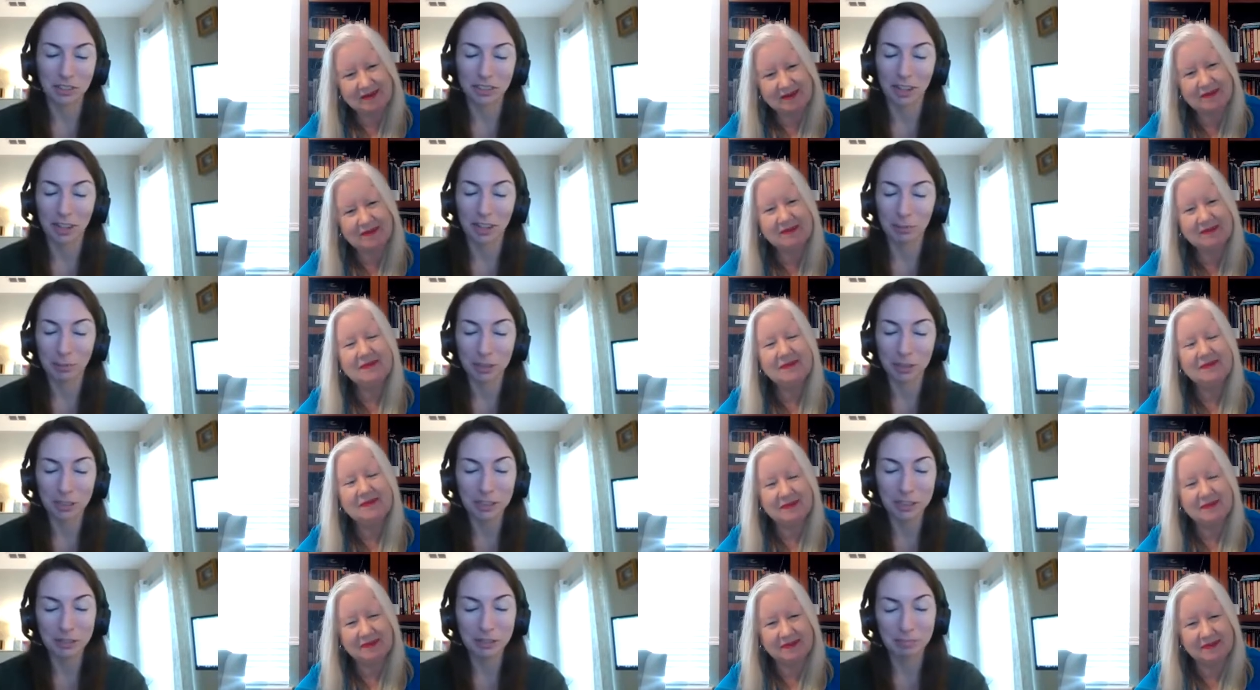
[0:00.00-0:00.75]
Speaker 1: got
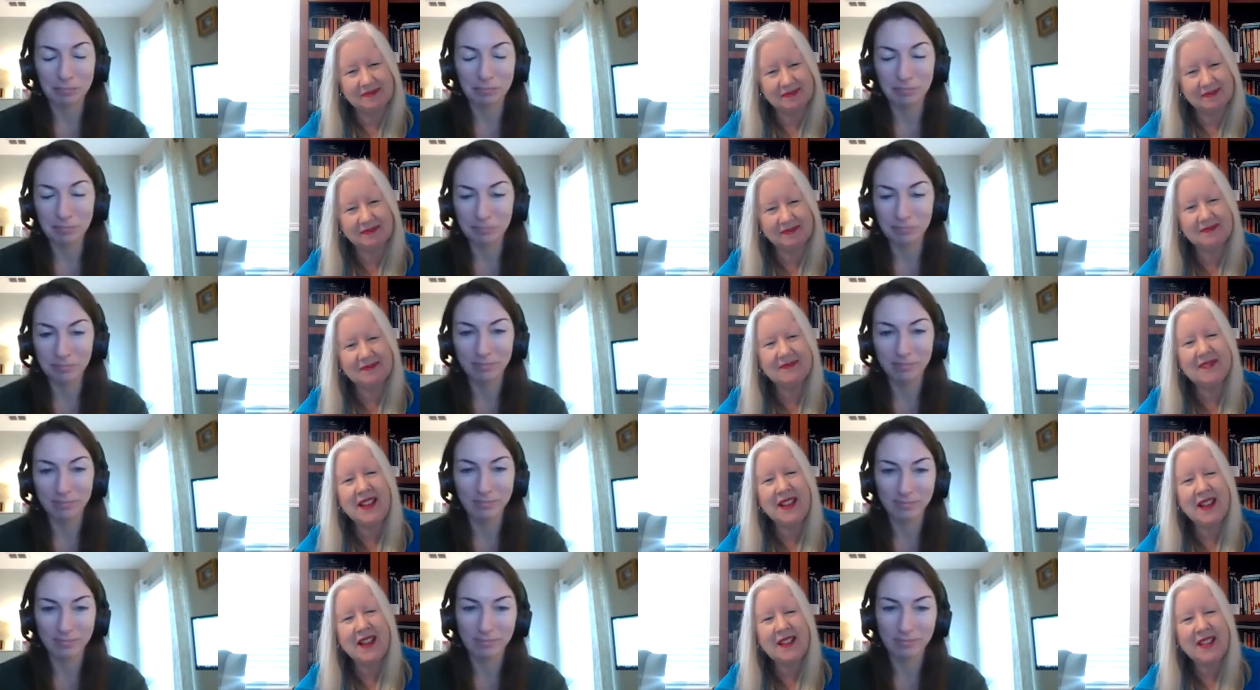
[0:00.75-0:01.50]
pretty good.
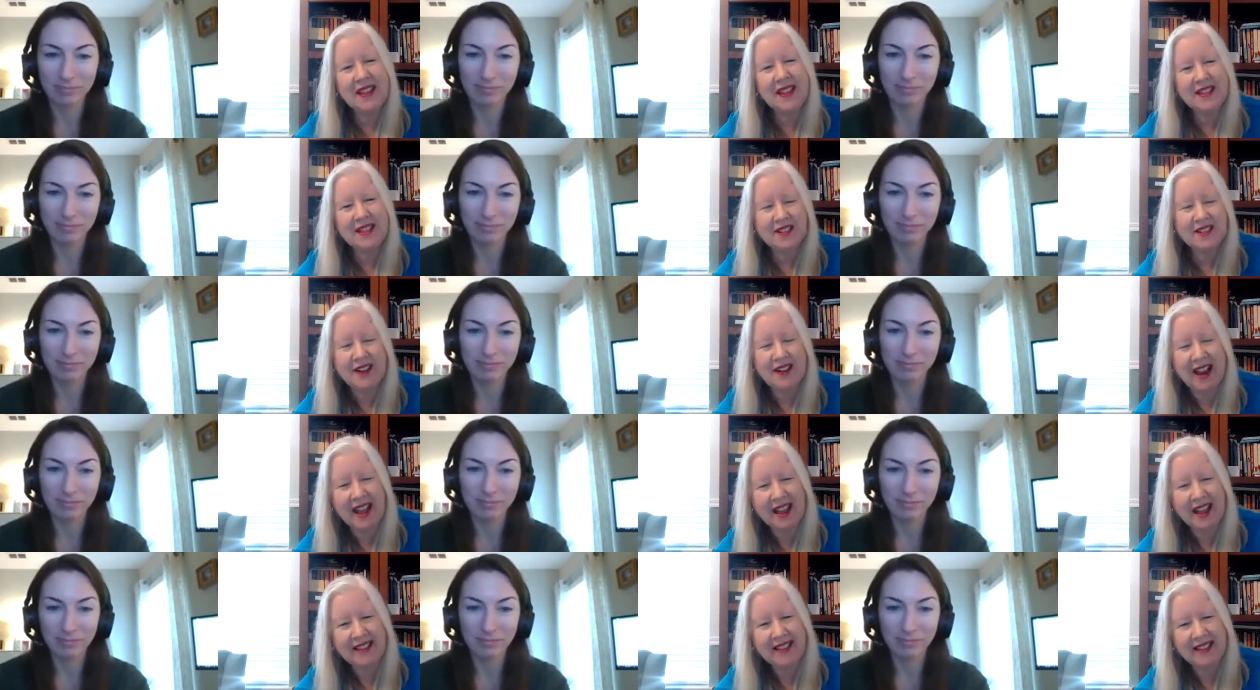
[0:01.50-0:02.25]
Speaker 2: Oh, that's
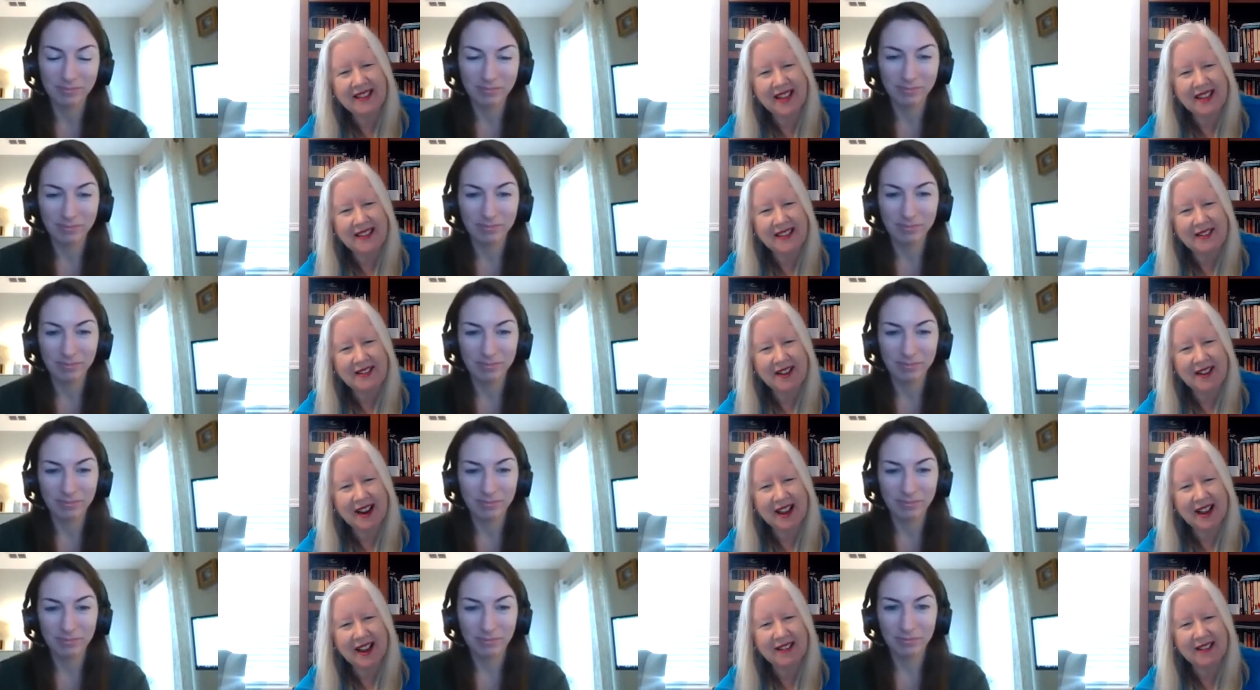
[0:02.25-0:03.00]
great. That's
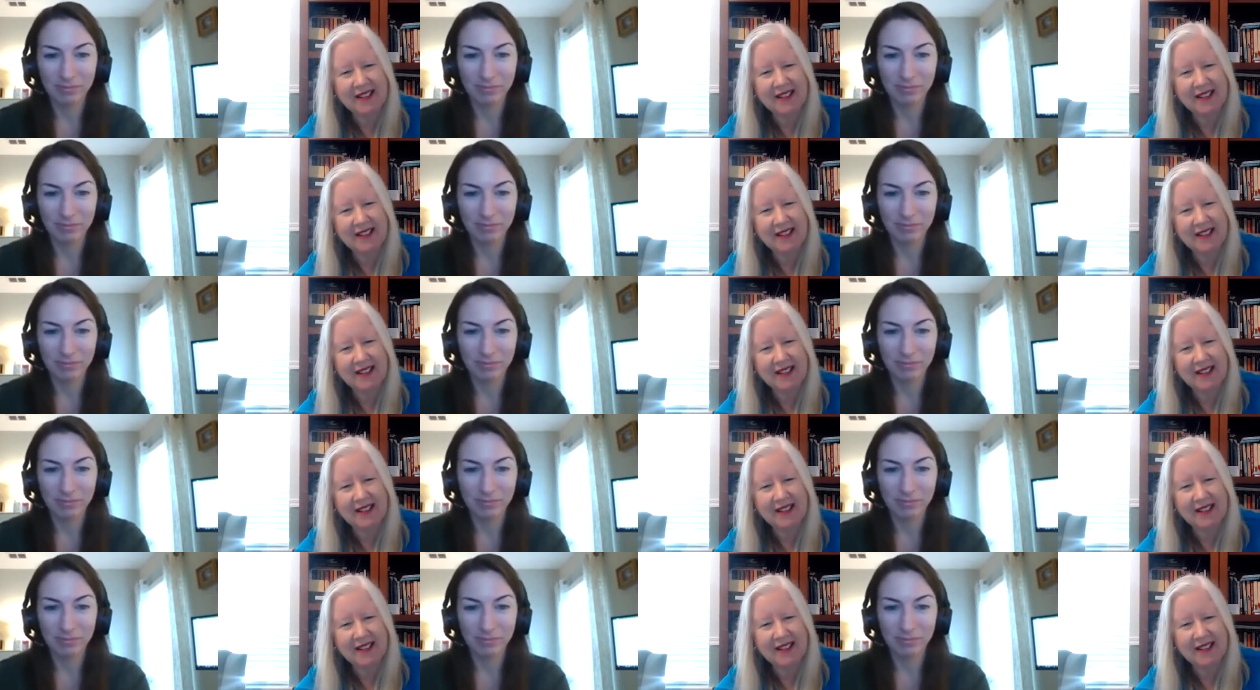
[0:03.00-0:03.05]
great.